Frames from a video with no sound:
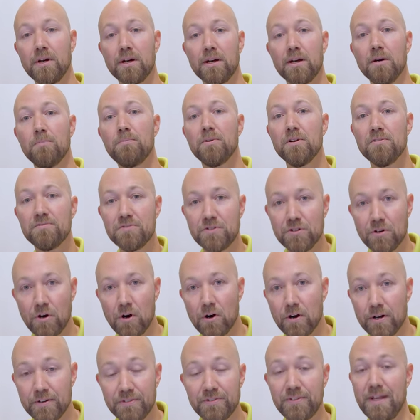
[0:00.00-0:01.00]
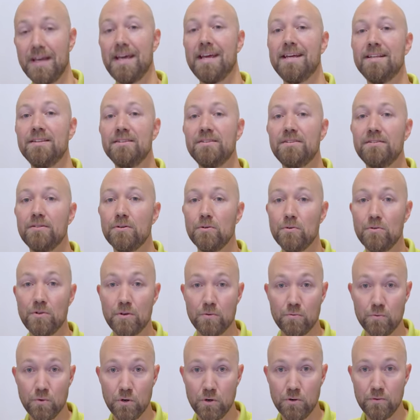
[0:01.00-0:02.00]
a couple of yards into
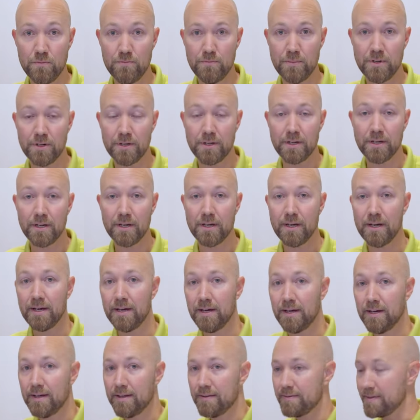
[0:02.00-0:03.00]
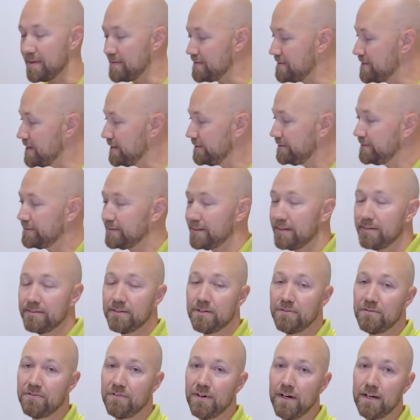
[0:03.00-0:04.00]
the room, and this is
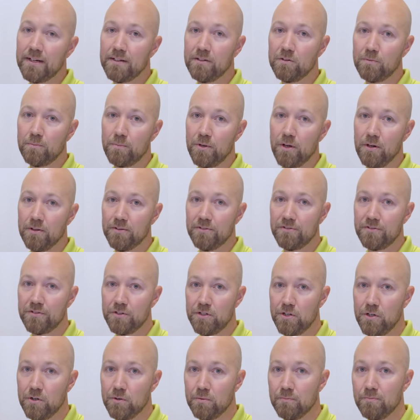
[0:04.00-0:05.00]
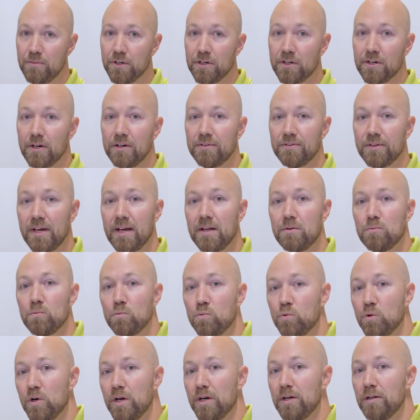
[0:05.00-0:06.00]
the ficus plant for you, because it
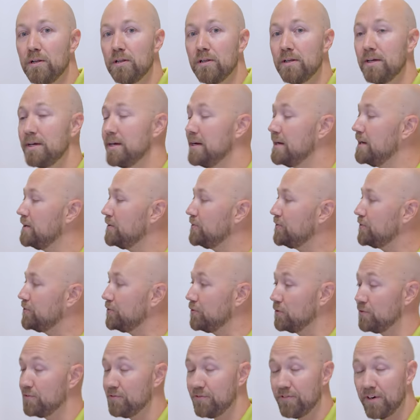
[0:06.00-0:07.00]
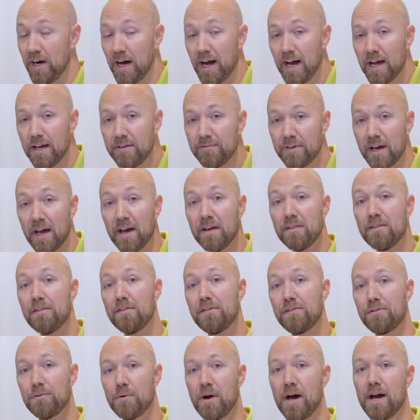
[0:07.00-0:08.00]
will survive and
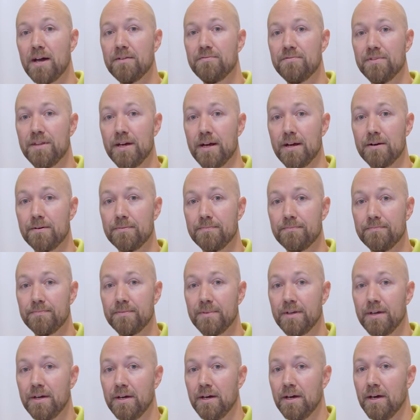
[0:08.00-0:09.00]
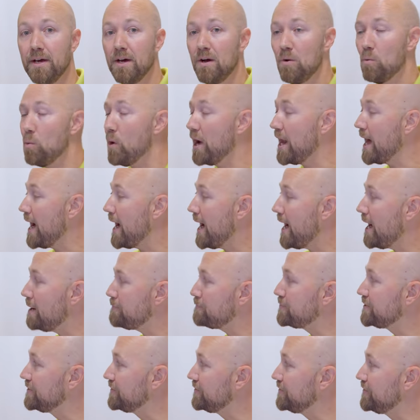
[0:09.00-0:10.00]
thrive there. What
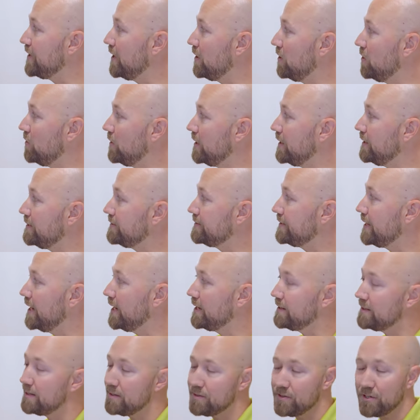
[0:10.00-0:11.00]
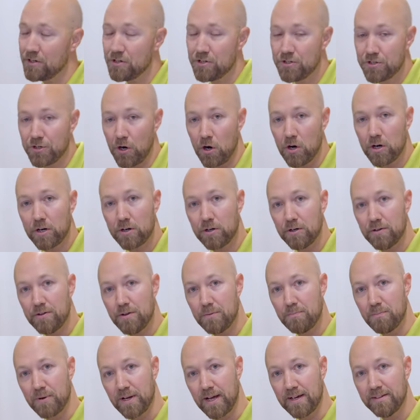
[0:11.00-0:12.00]
happens though is that the darker
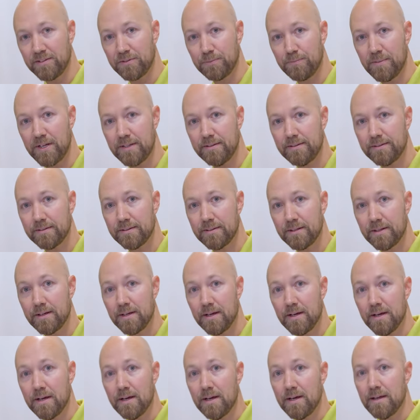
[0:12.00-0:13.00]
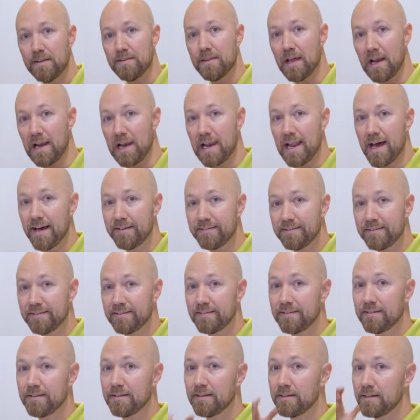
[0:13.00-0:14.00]
the placement, the less